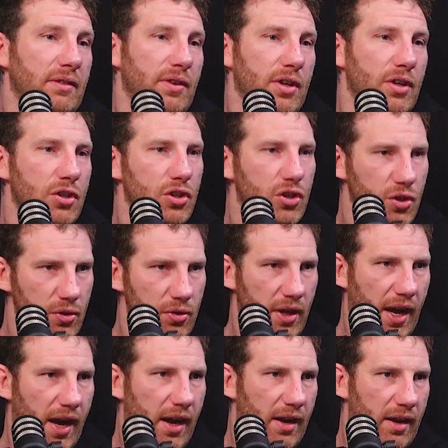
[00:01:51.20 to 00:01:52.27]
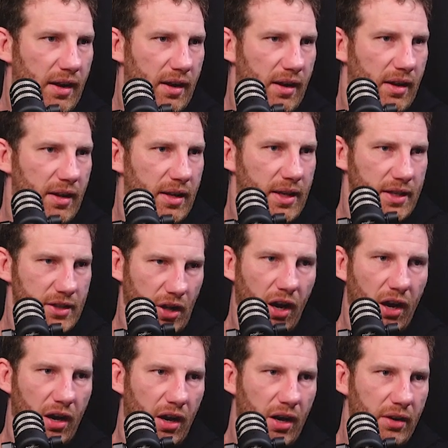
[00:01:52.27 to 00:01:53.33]
If you can do that, and it's
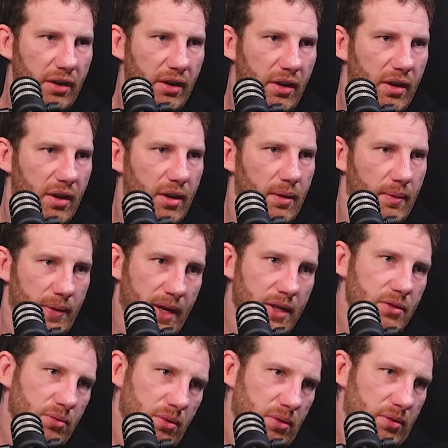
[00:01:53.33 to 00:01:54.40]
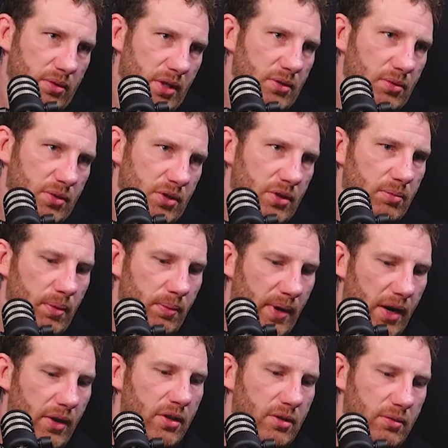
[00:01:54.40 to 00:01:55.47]
hard, that's what that's what's going to
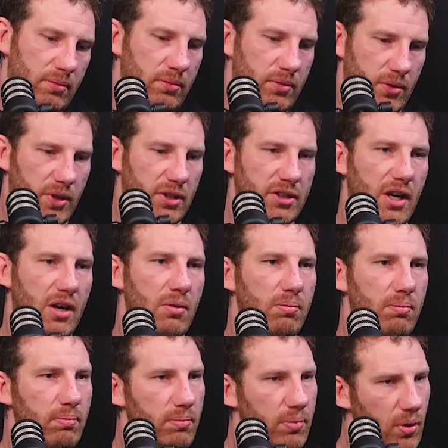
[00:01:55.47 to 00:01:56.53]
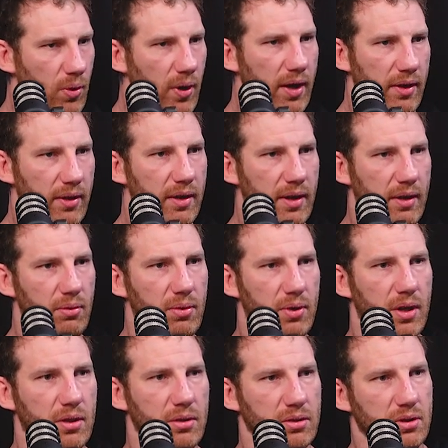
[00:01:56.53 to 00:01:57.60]
propel you to, to excel quicker than
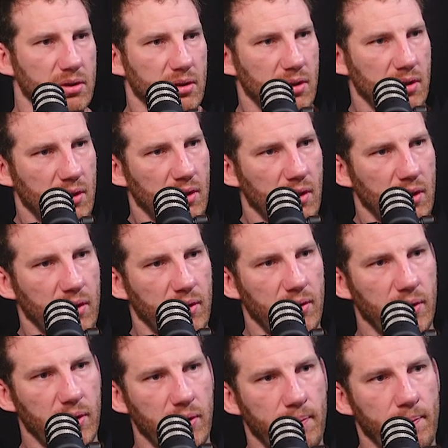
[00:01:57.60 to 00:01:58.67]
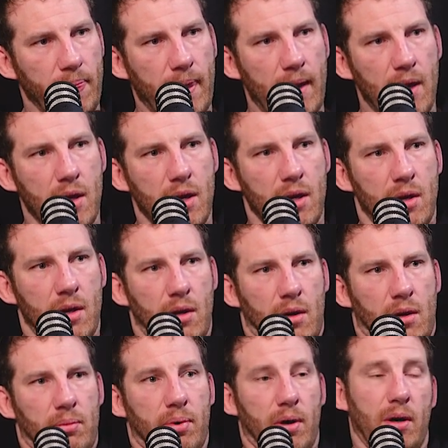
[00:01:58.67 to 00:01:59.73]
everyone else, you know. Mm.
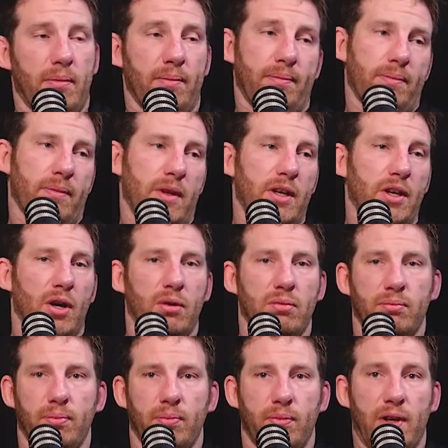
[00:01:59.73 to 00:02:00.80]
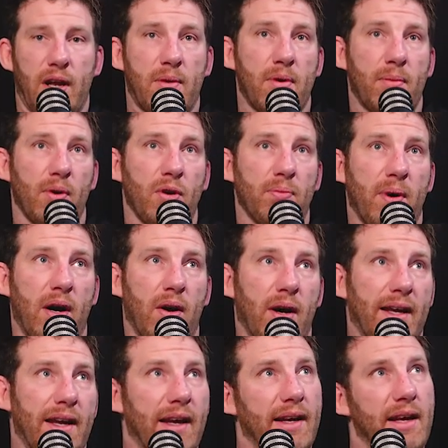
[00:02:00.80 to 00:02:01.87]
But you know, now I'm a blue belt.
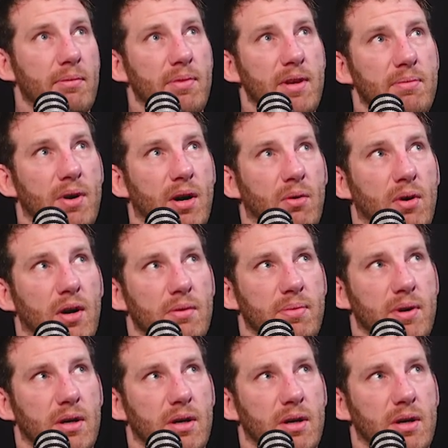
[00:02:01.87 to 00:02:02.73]
I can't get beat by a white